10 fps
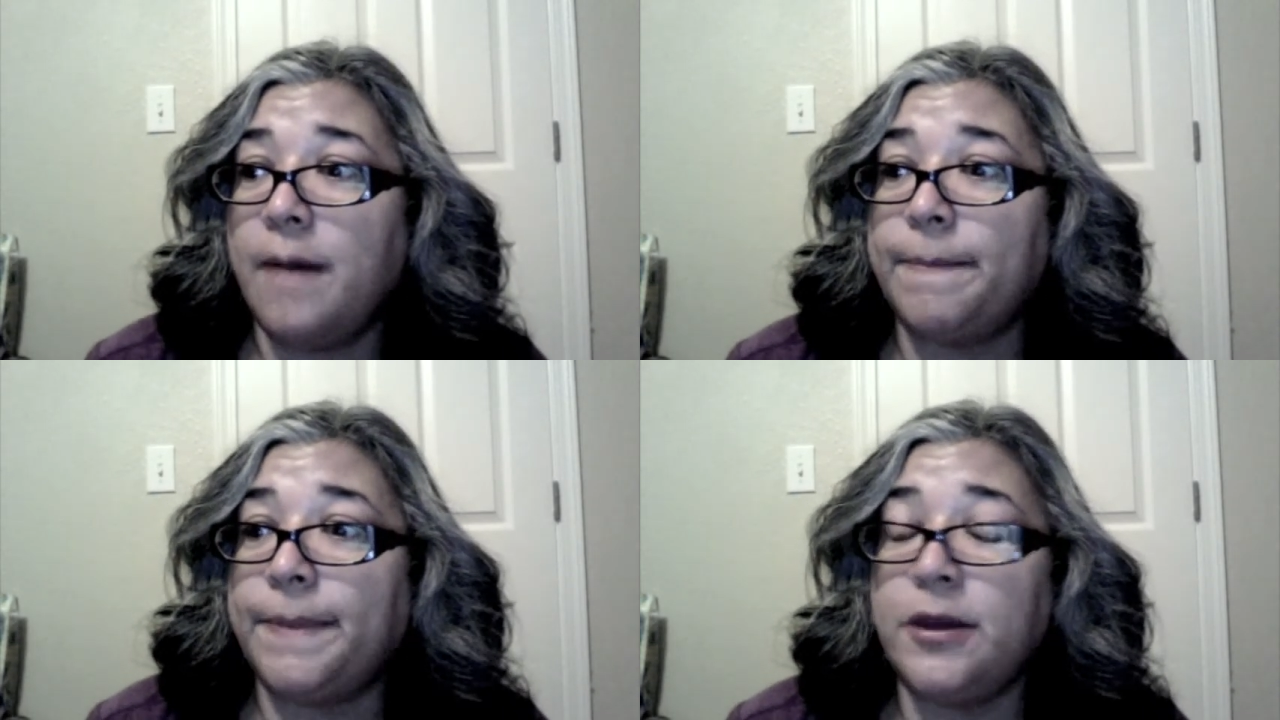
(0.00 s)

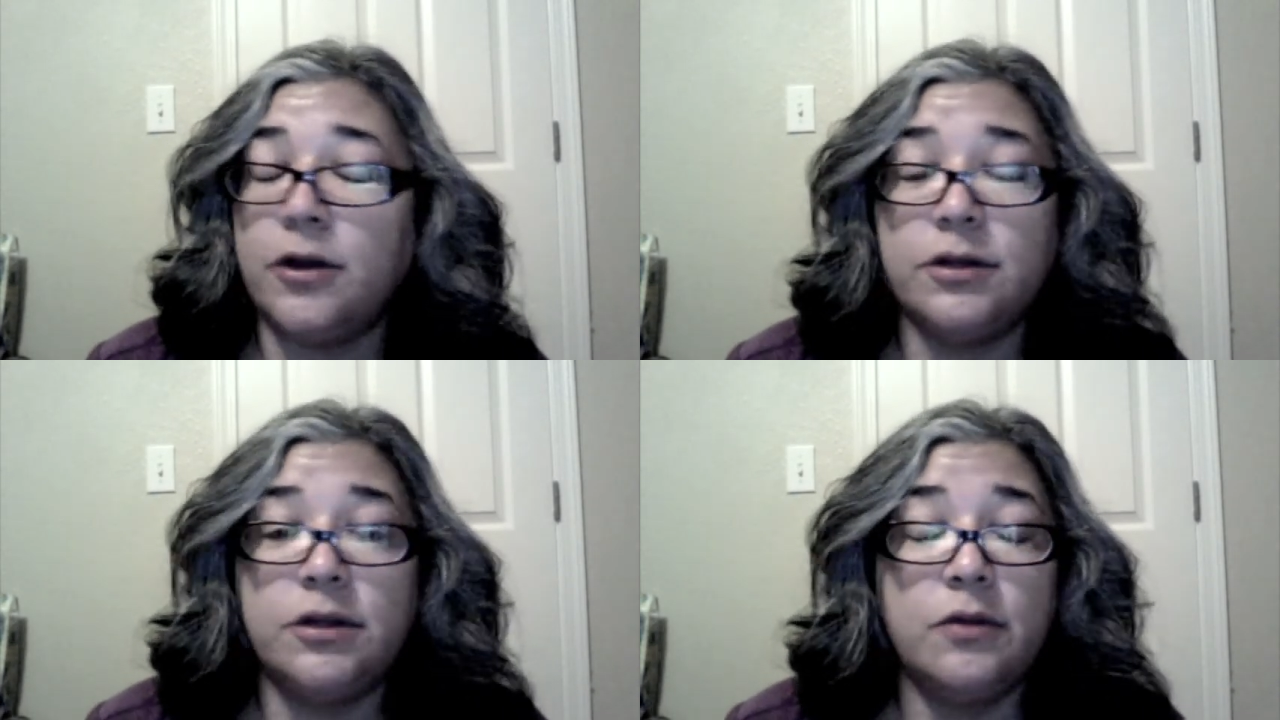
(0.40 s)

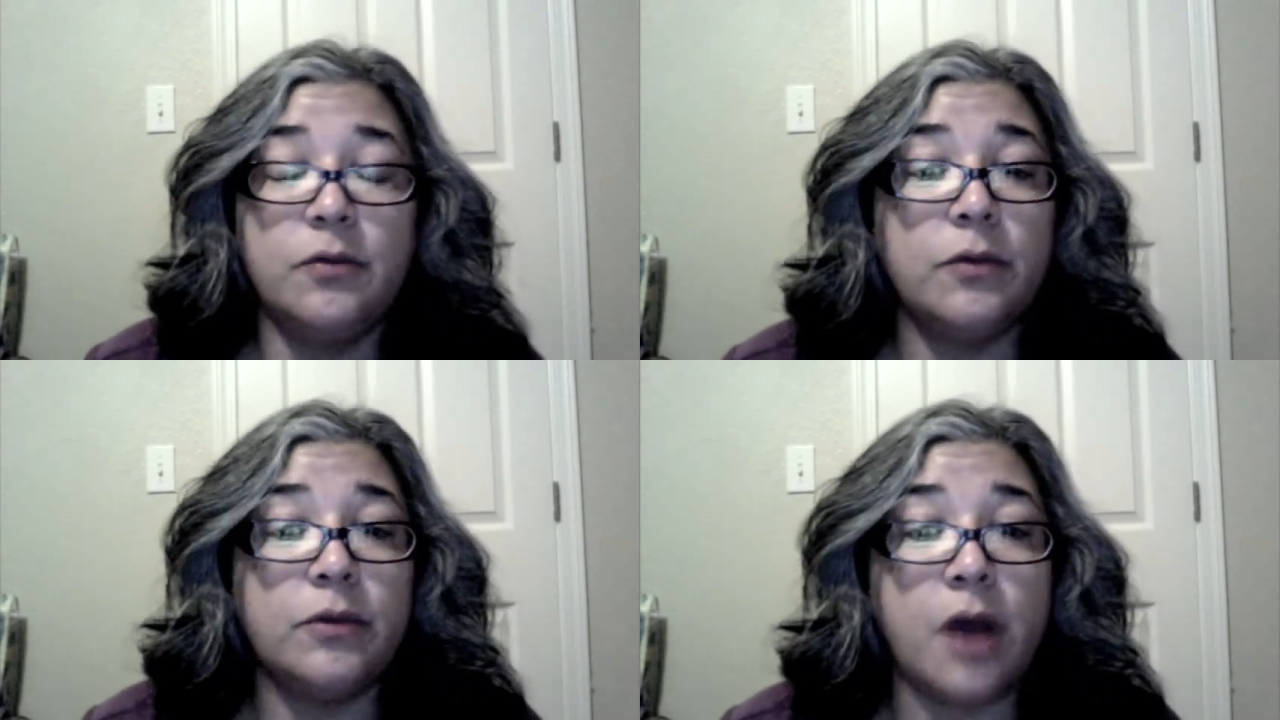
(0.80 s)
your
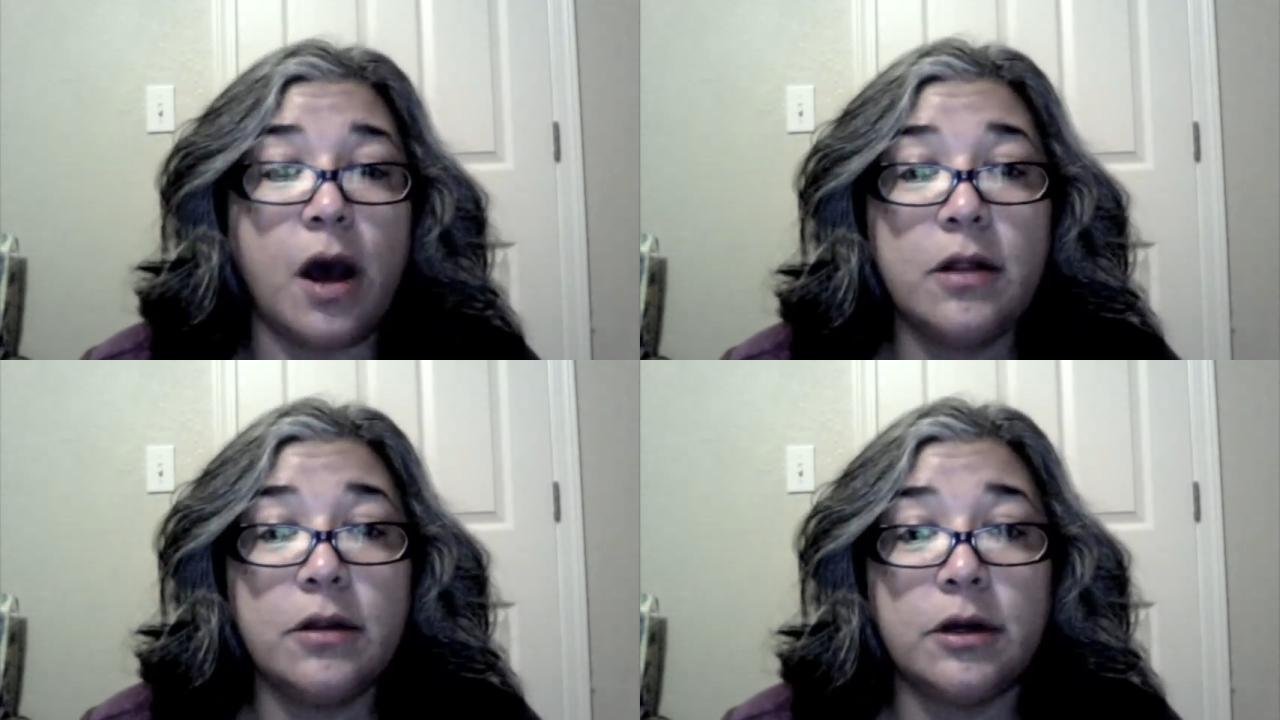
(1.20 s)

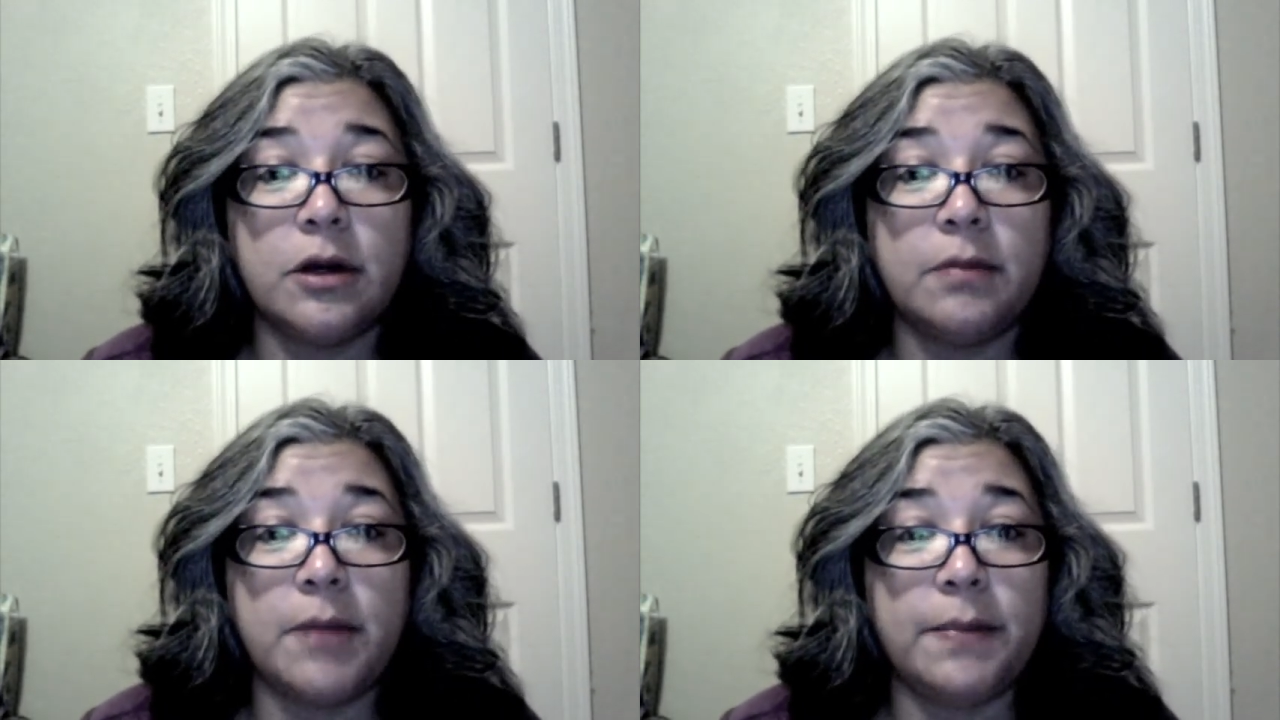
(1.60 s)

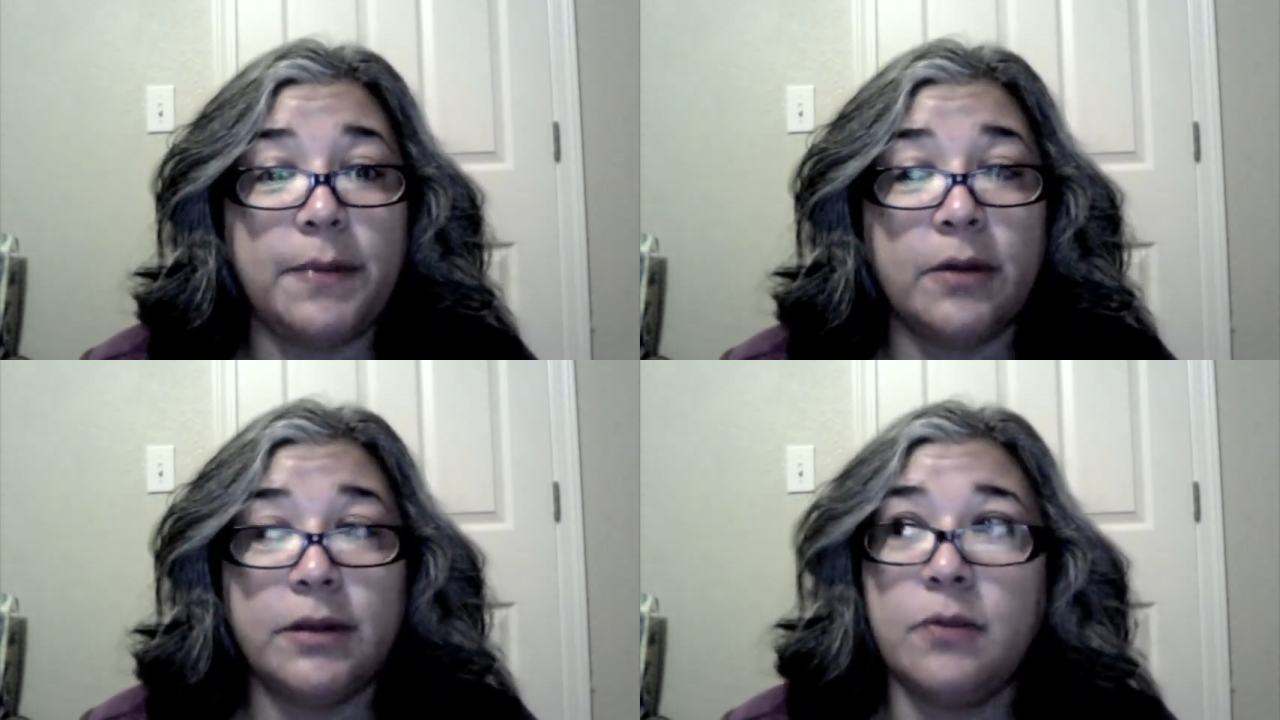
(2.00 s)
dollar might
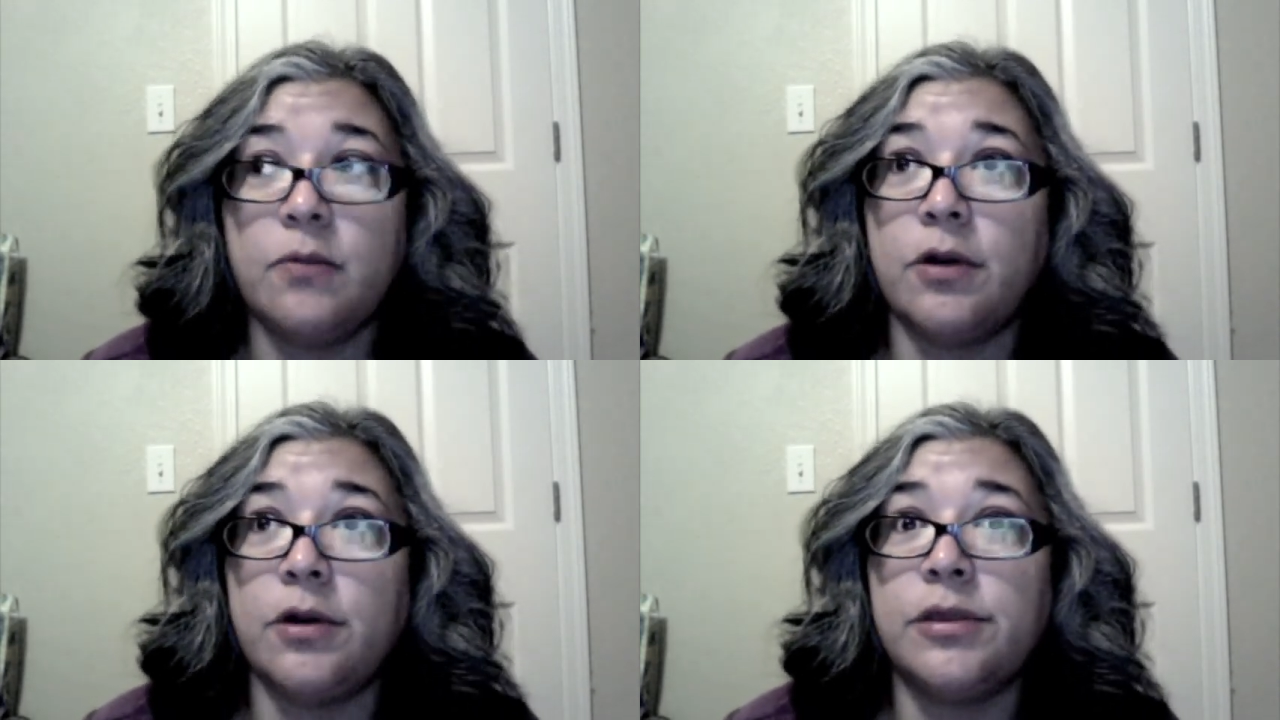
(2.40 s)
be only
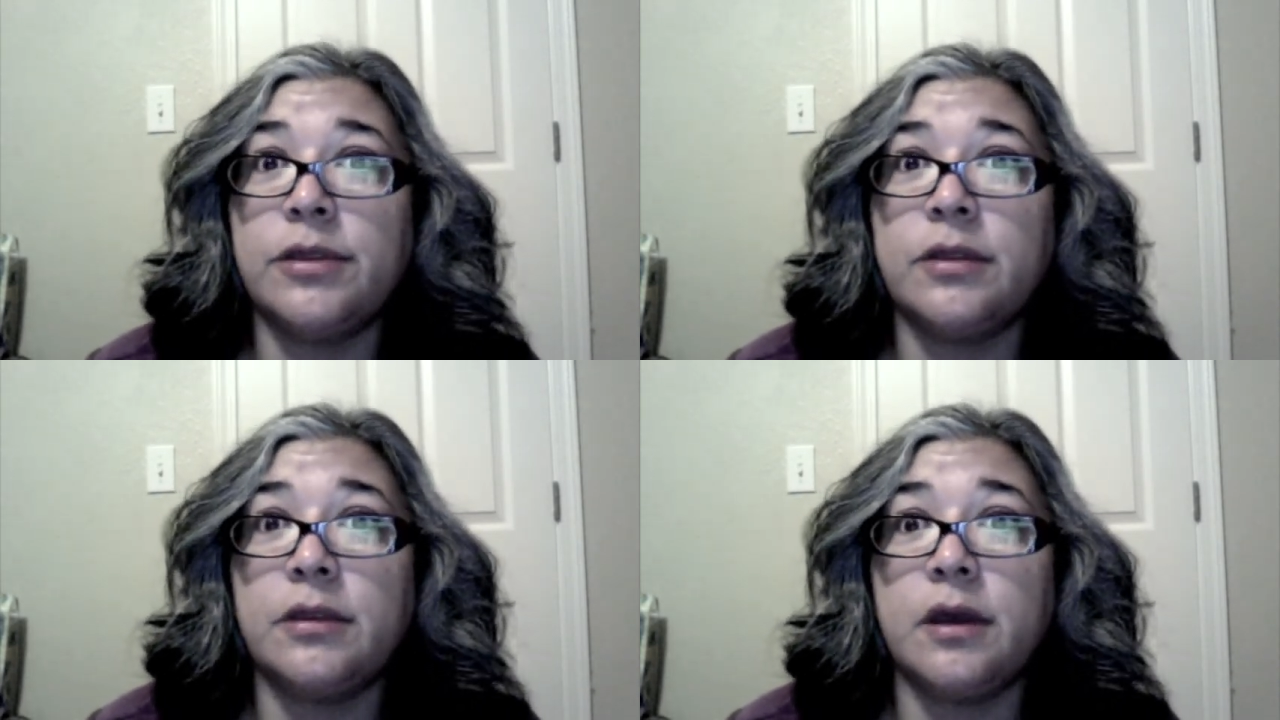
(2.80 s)

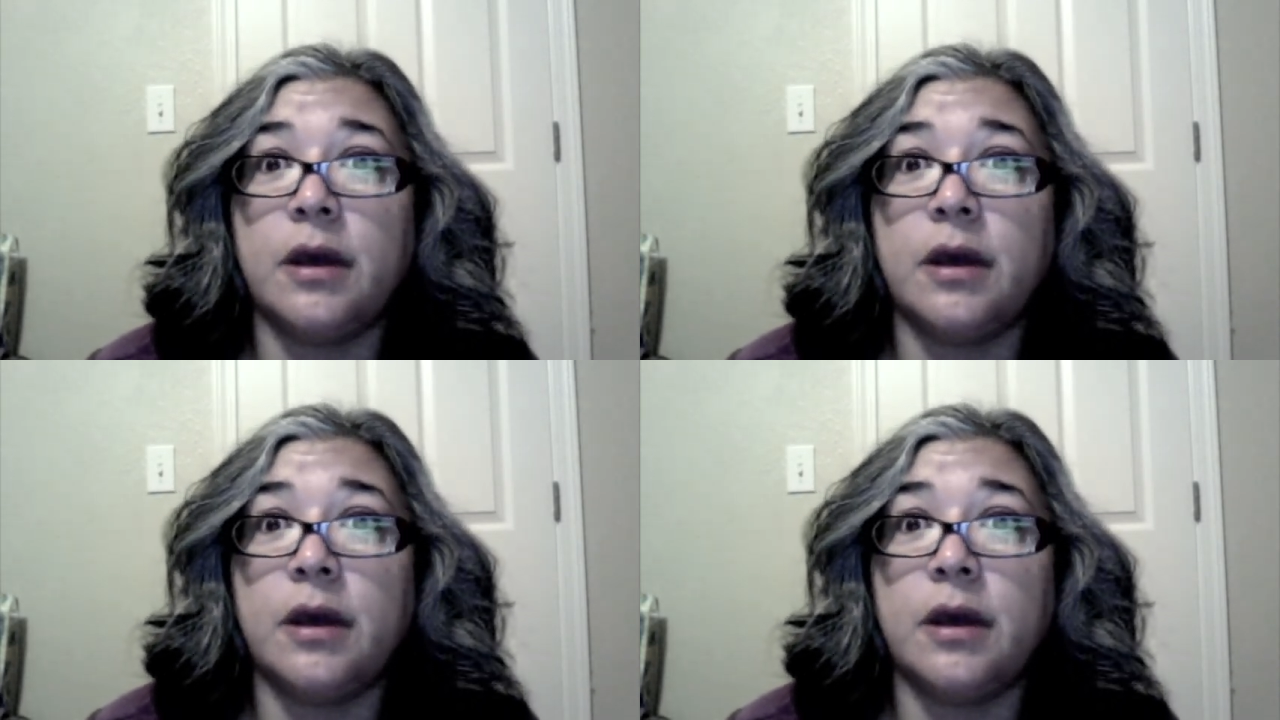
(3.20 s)
worth